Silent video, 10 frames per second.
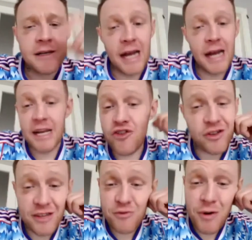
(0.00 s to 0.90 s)
And
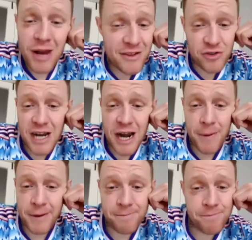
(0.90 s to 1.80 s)
he's razor sharp,
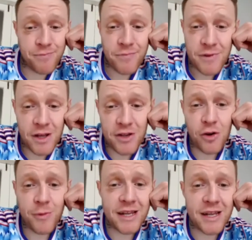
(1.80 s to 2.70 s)
man. Like, you know
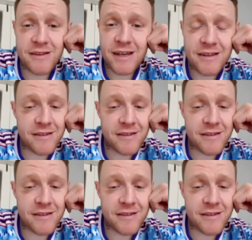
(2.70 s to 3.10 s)
what I mean?